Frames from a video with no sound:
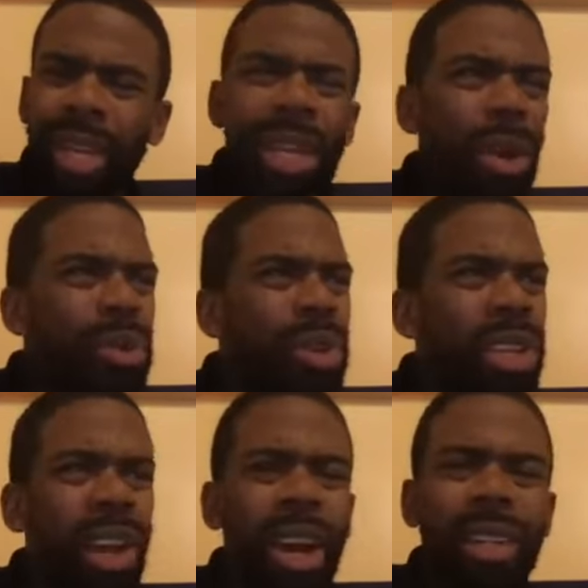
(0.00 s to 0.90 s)
you know, we
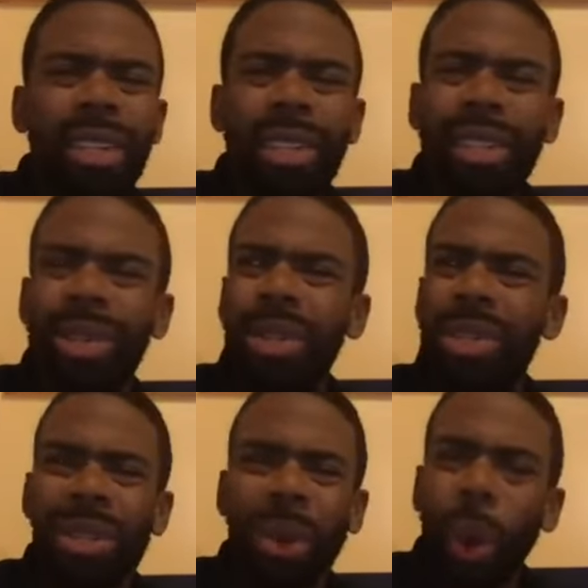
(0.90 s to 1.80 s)
really are just
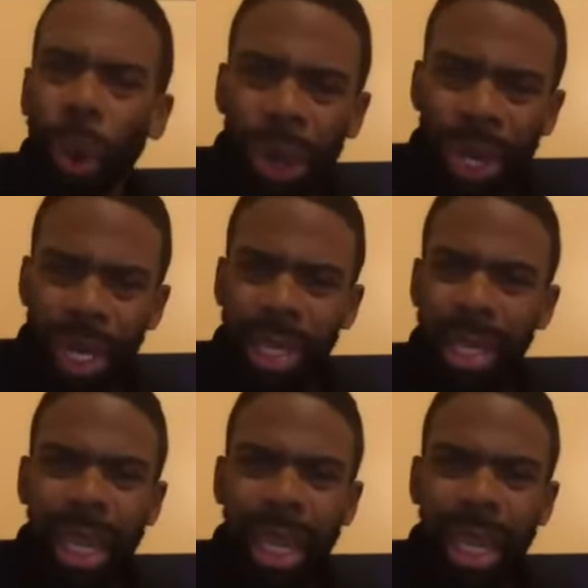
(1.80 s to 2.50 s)
just corny.